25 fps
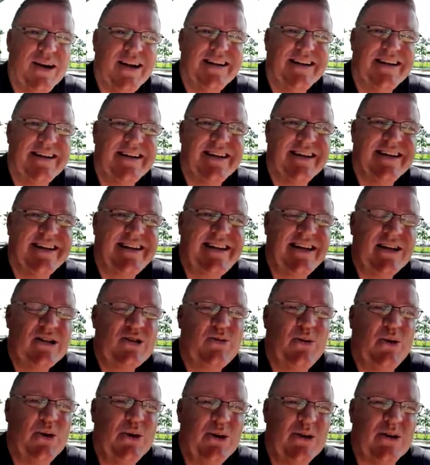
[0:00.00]
It
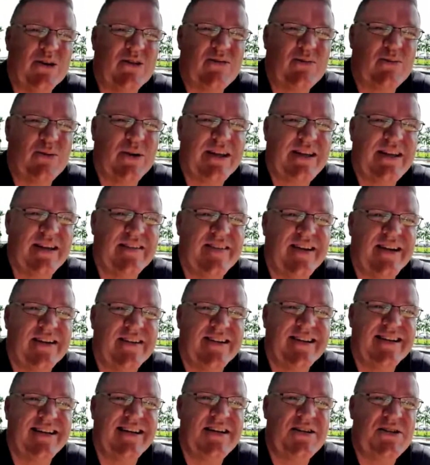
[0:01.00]
gets worse. We give
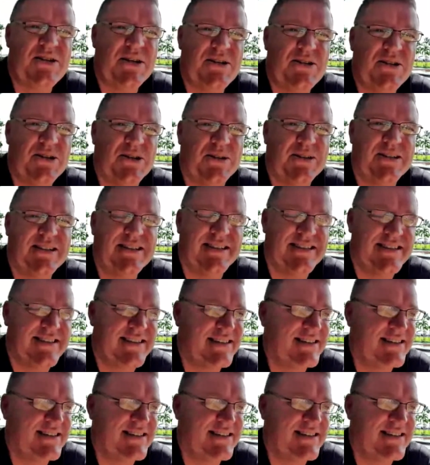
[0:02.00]
our energy to it,